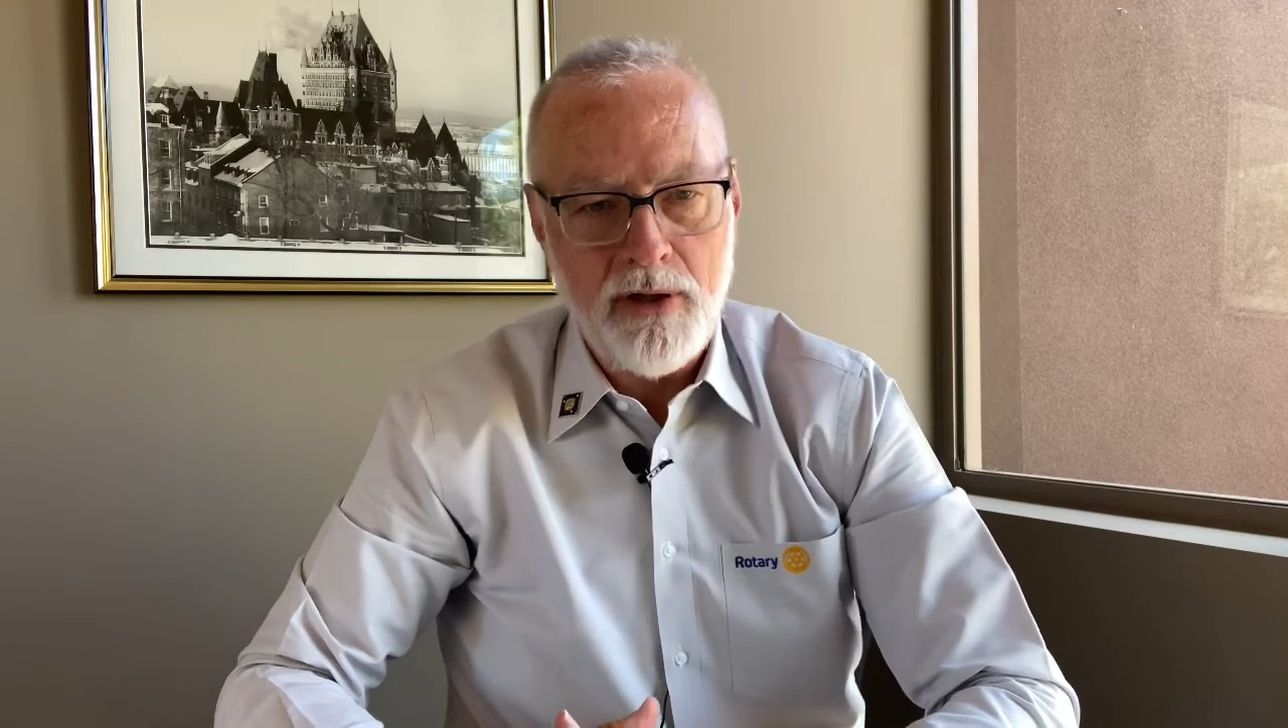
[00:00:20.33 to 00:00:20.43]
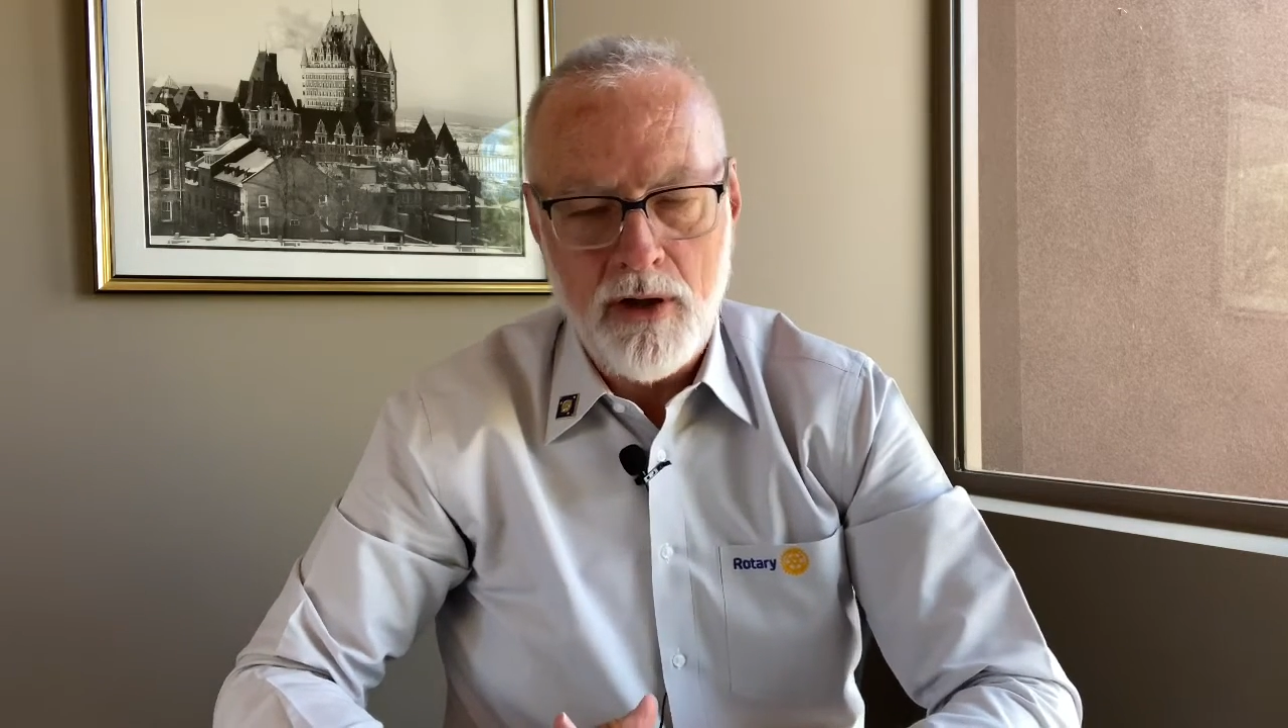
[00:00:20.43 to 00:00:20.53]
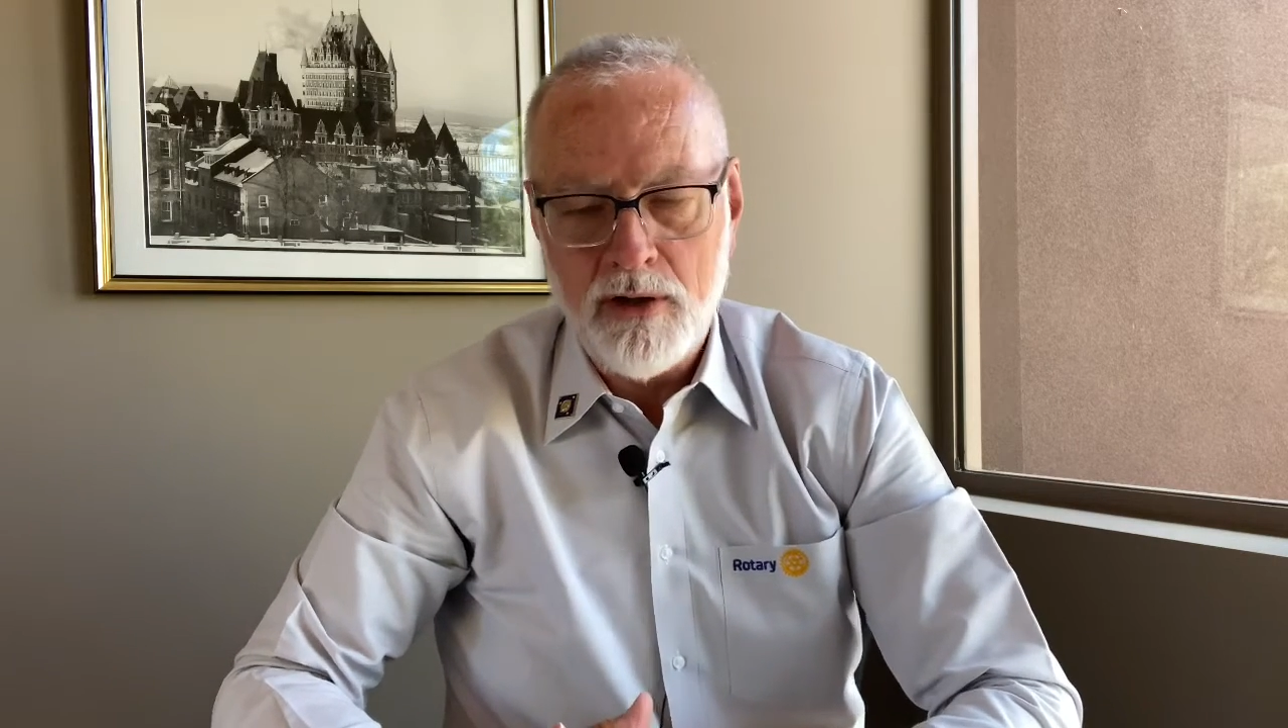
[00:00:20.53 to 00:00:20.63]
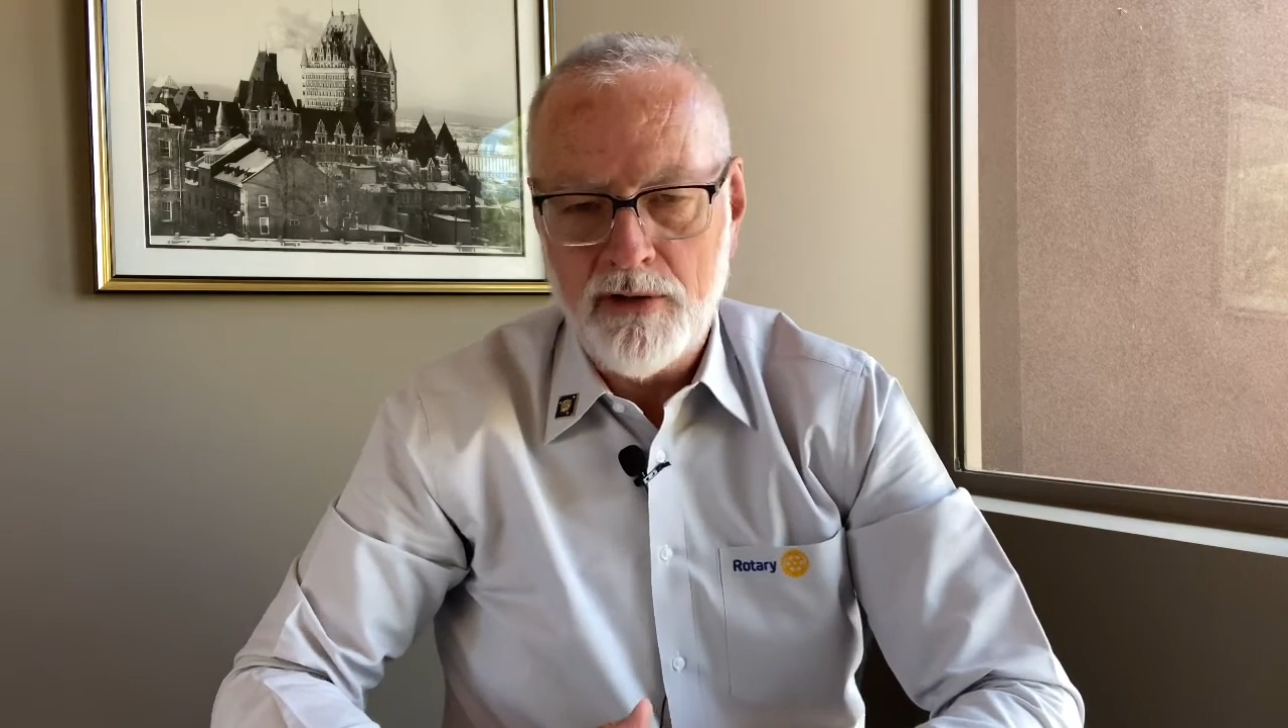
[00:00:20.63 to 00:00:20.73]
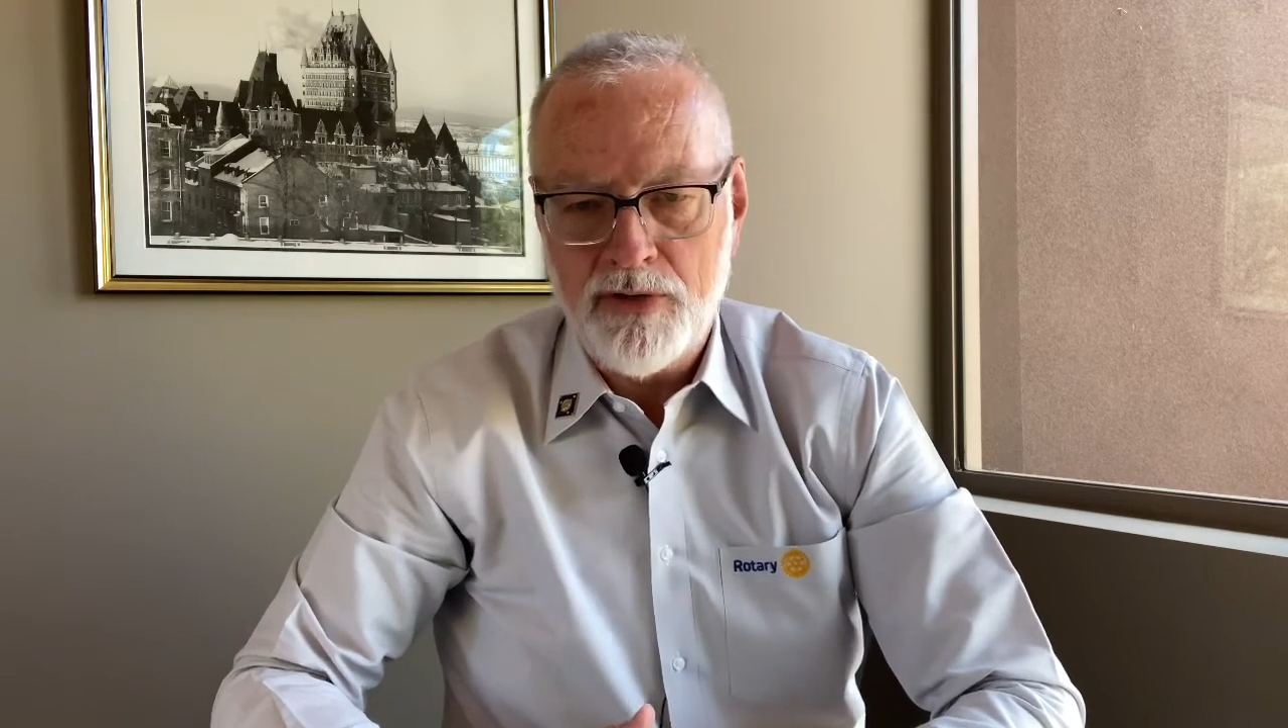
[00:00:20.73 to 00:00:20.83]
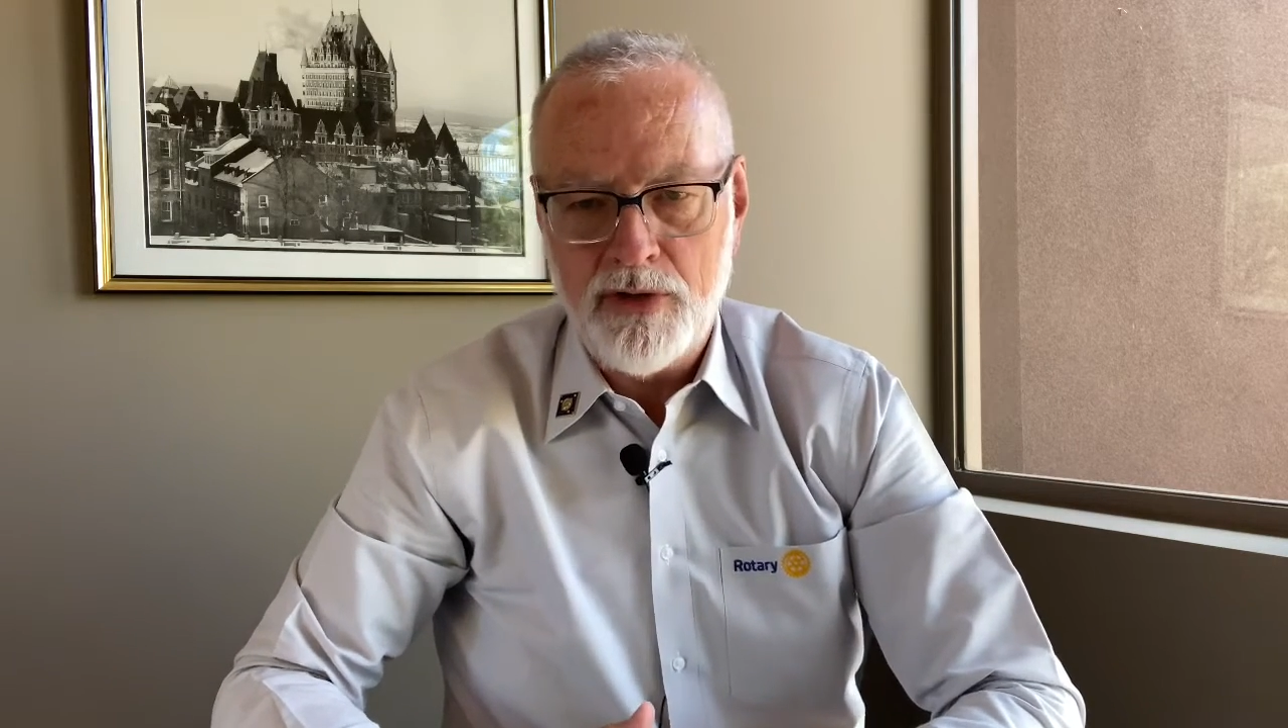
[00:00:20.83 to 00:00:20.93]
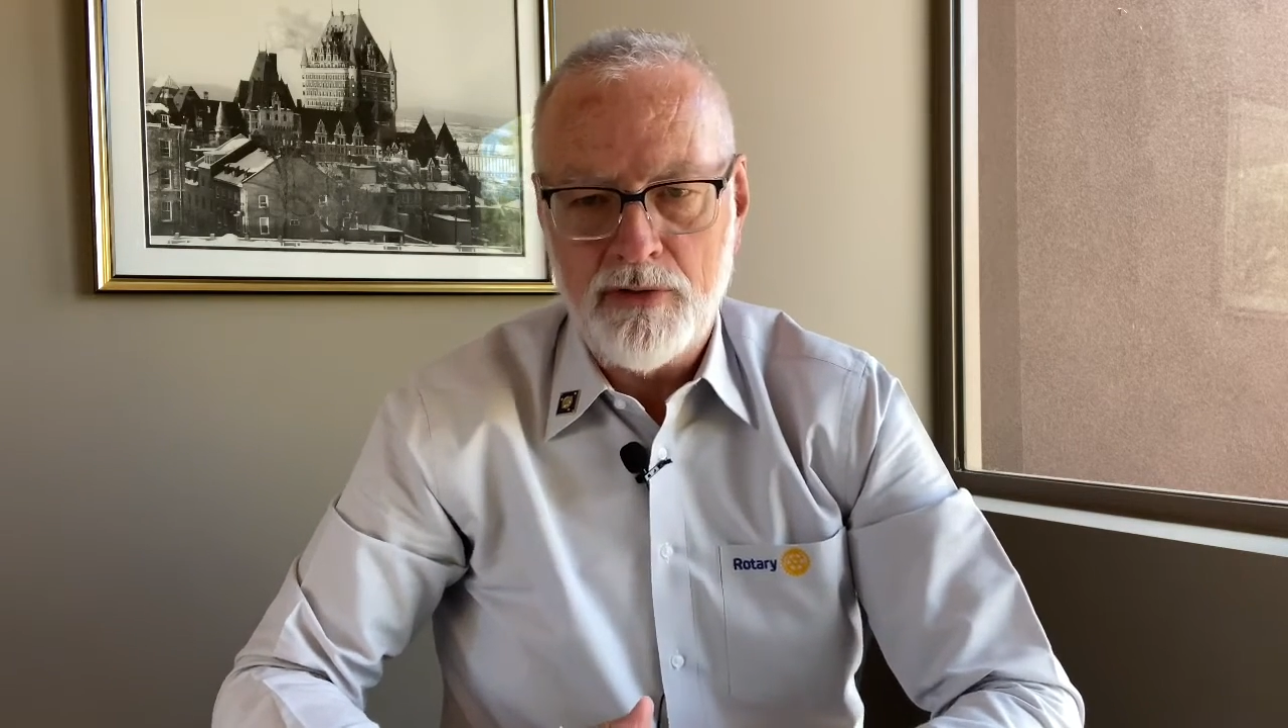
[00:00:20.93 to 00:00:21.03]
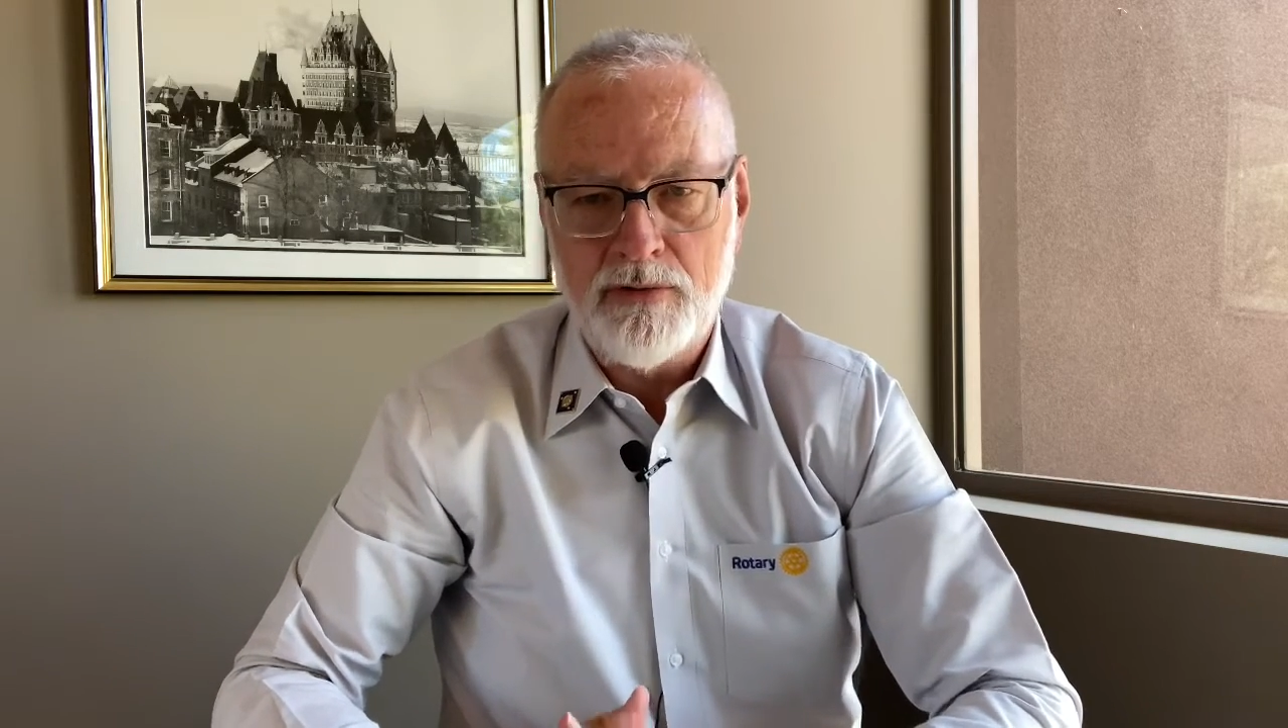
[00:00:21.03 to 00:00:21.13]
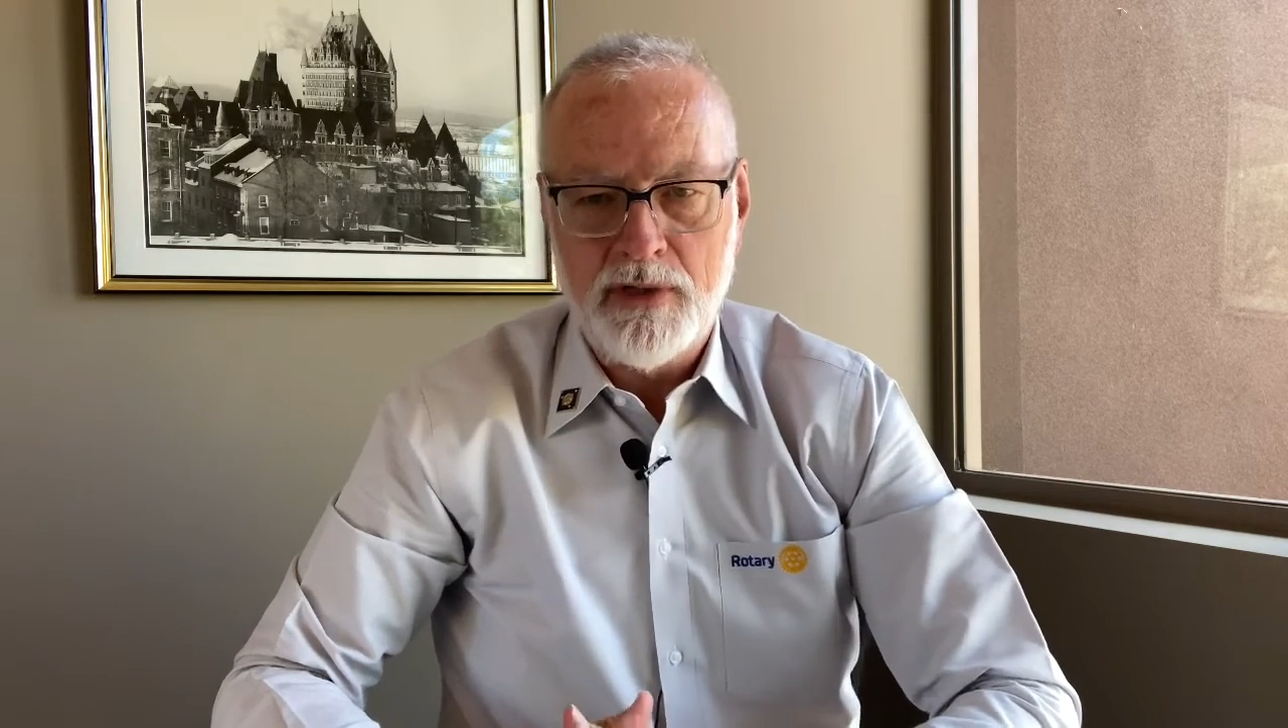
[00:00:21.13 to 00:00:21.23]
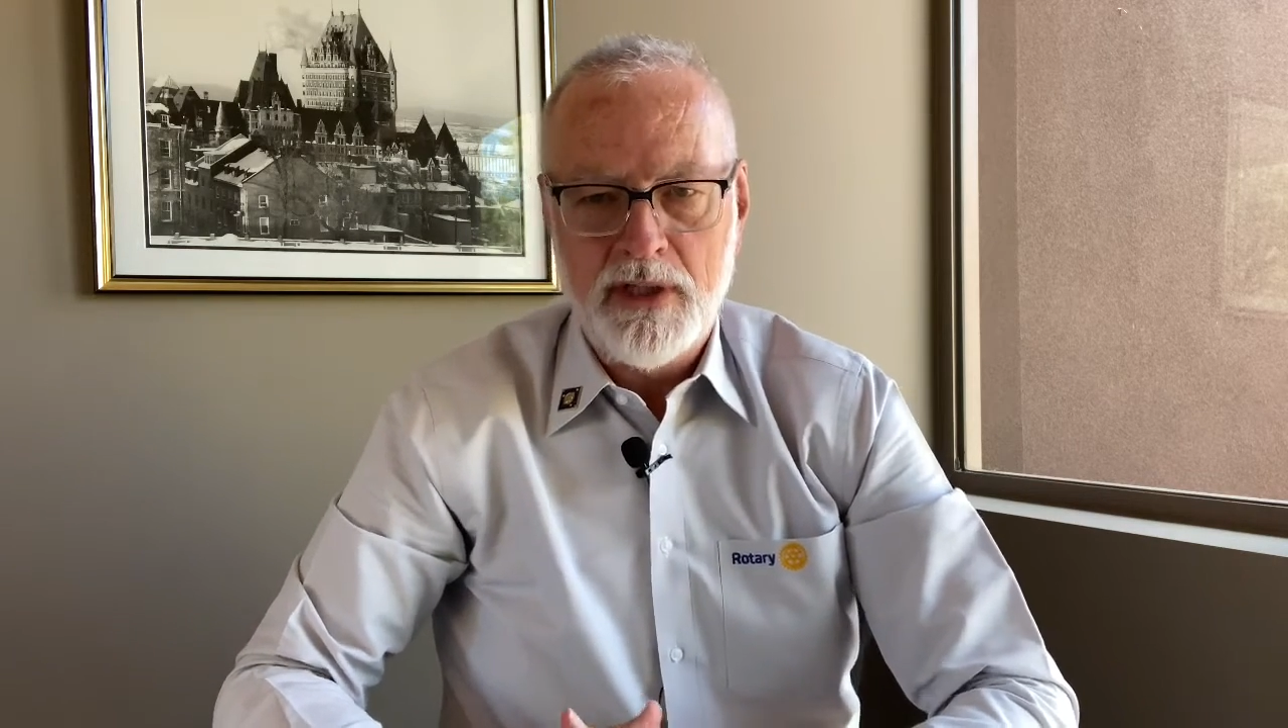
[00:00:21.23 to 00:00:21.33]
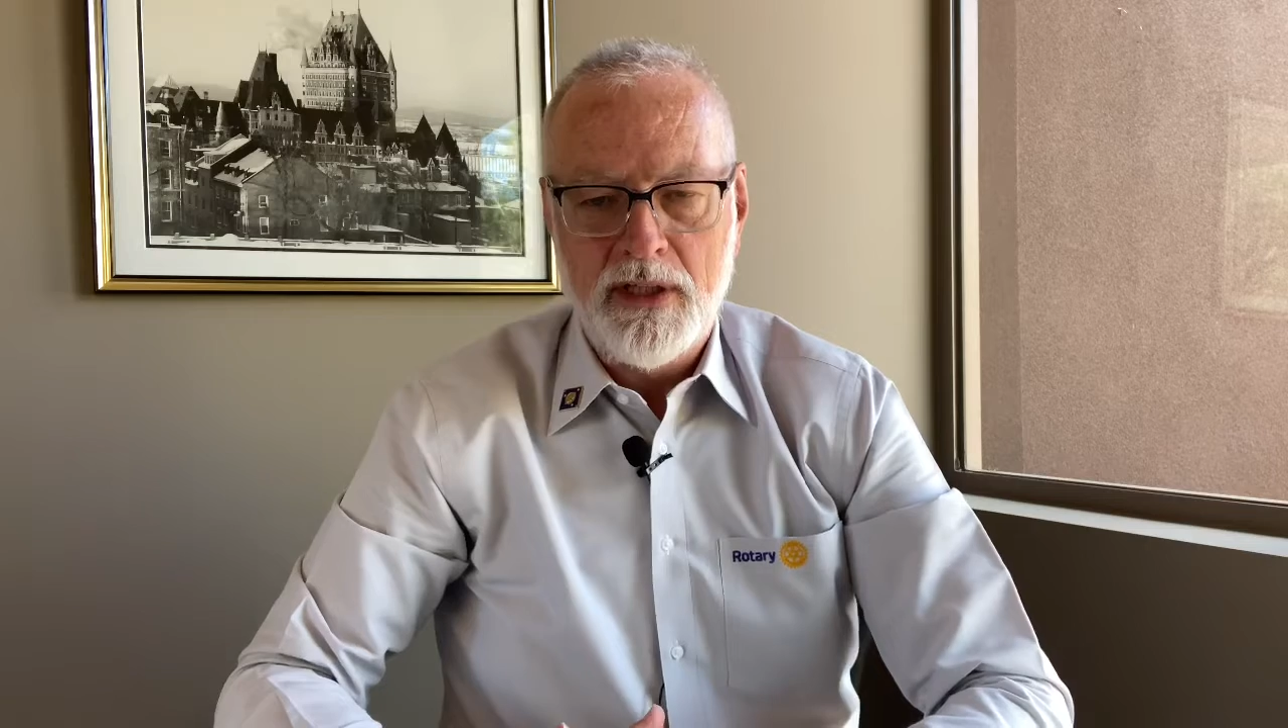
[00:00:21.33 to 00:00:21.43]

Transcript: all of you,